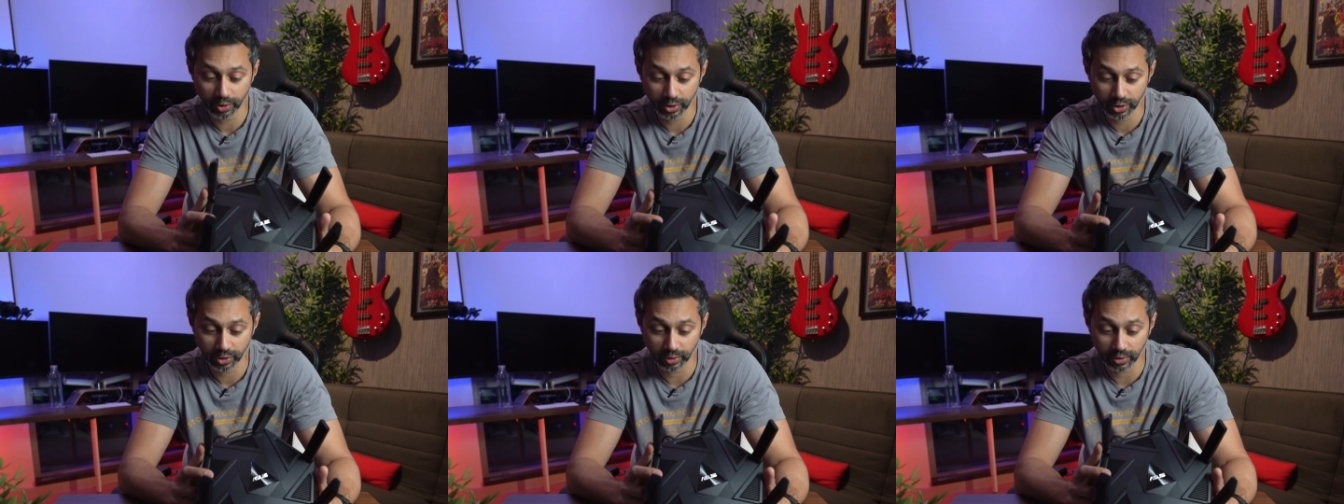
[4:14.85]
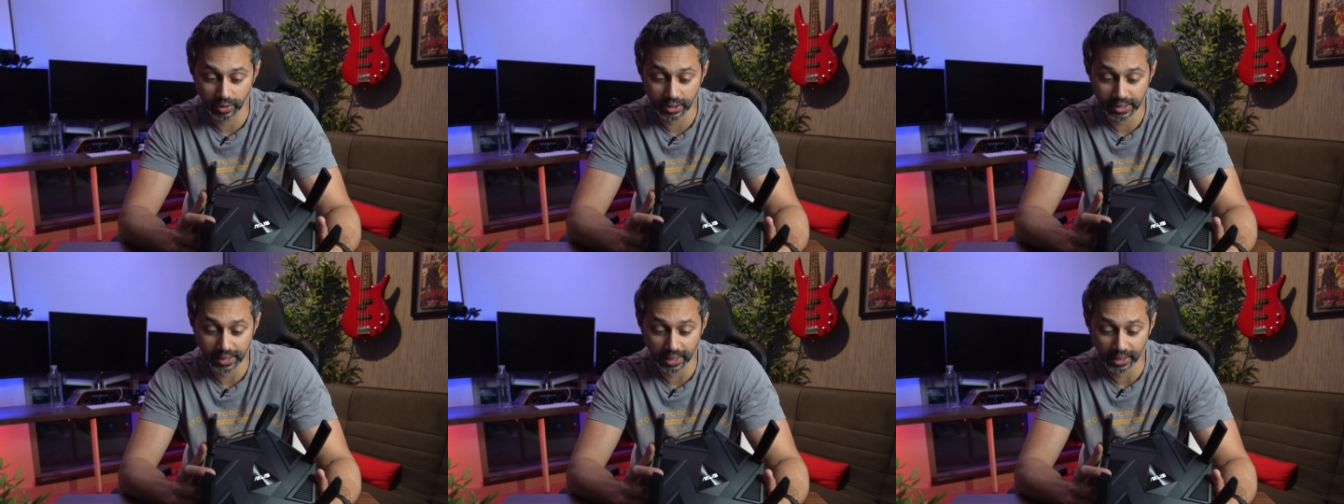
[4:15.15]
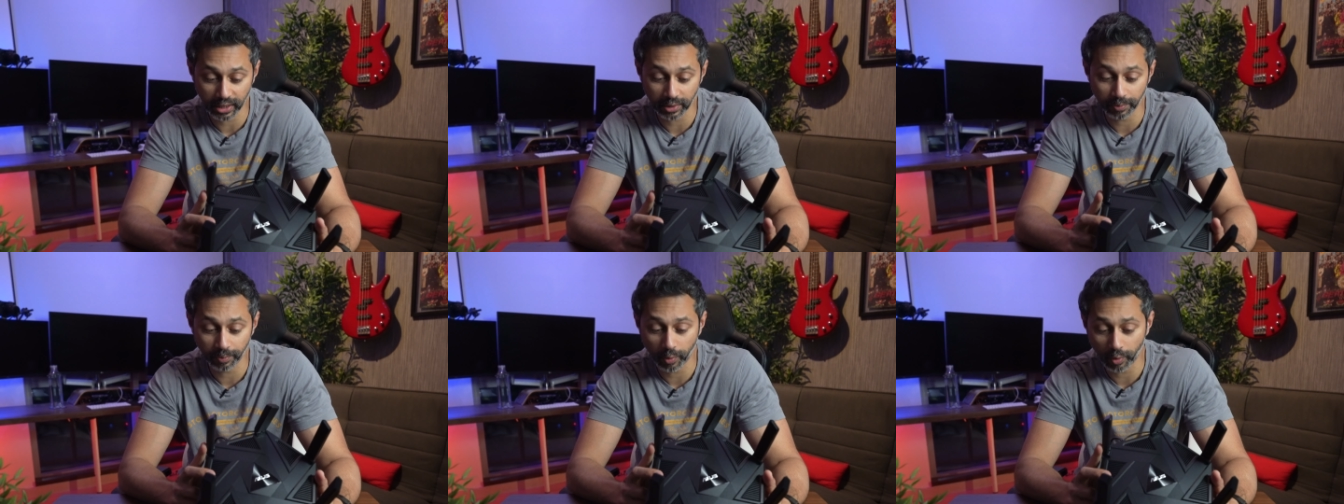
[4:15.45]
So the
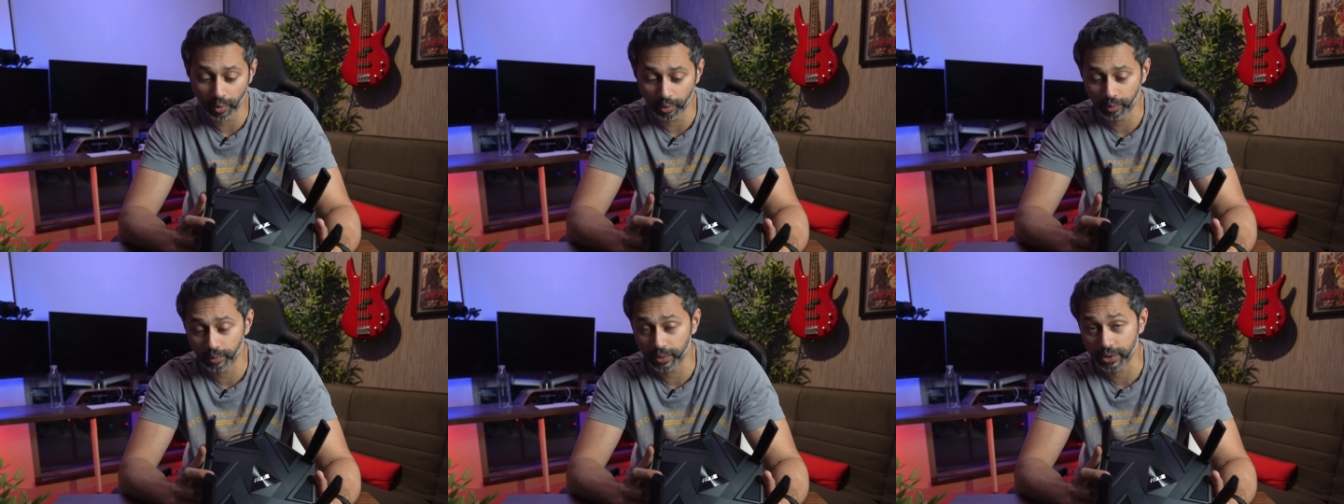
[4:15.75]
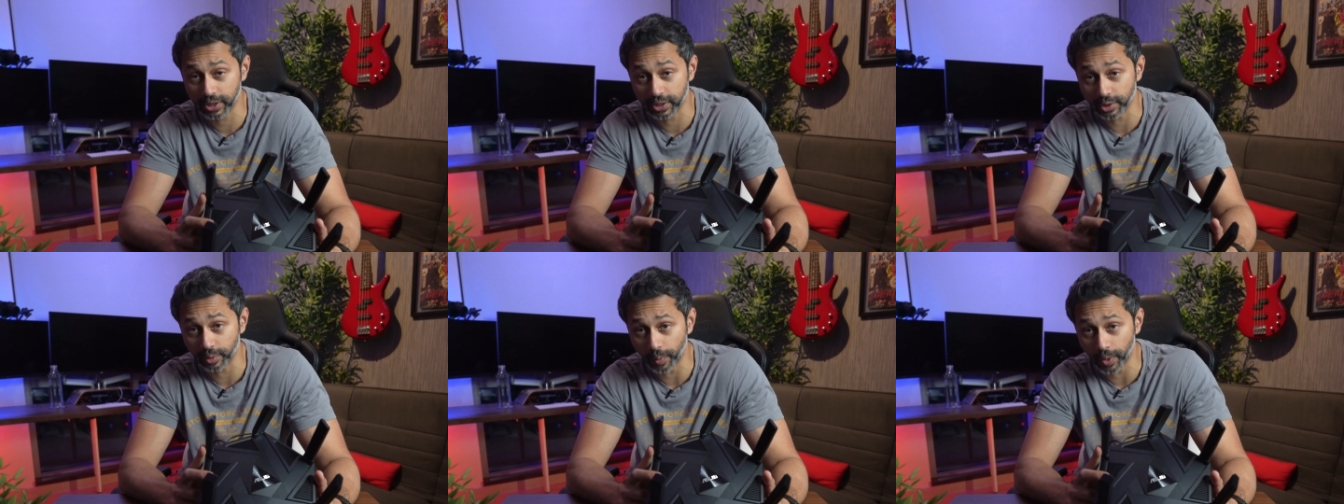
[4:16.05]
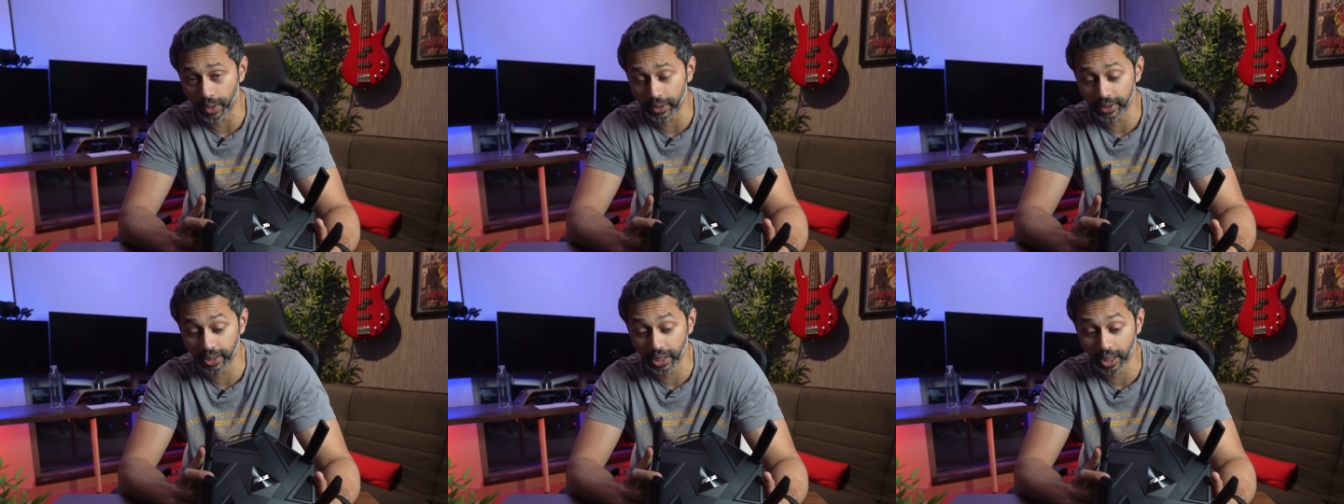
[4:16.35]
second port, which is a
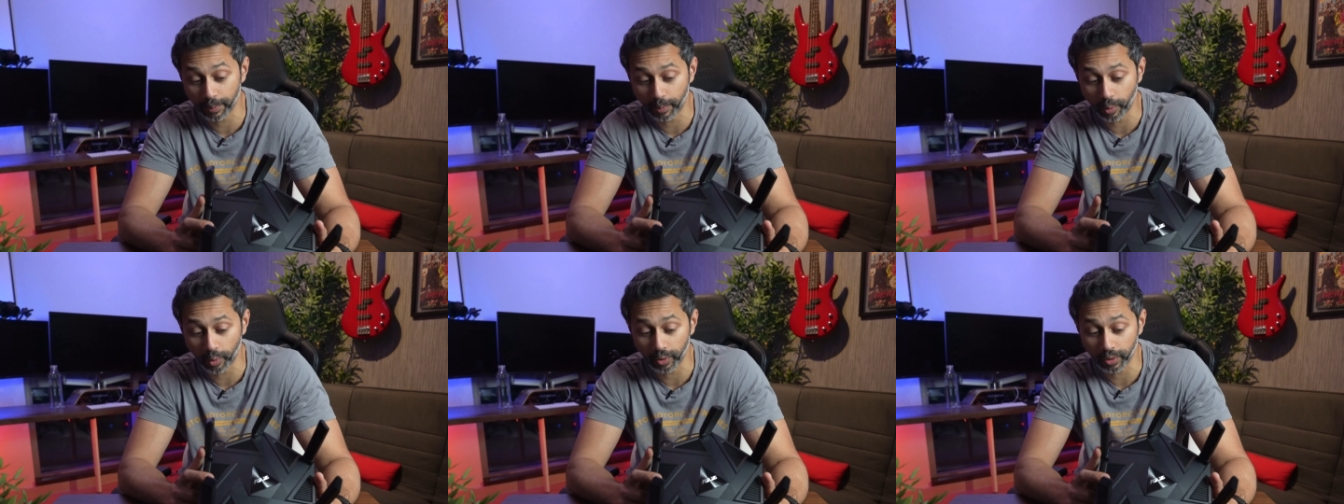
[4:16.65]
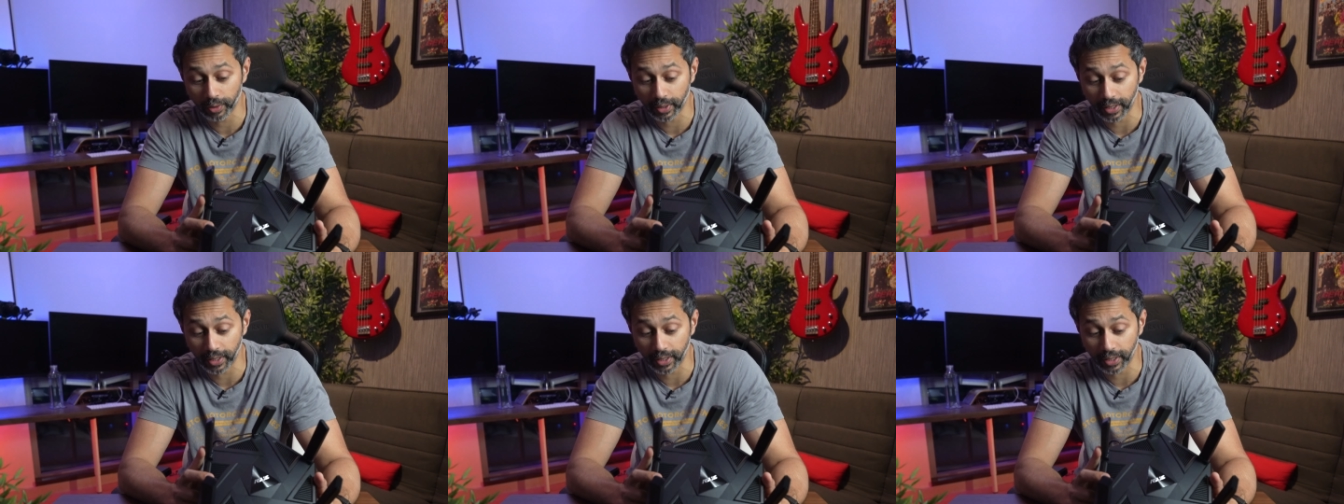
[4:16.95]
one gig port,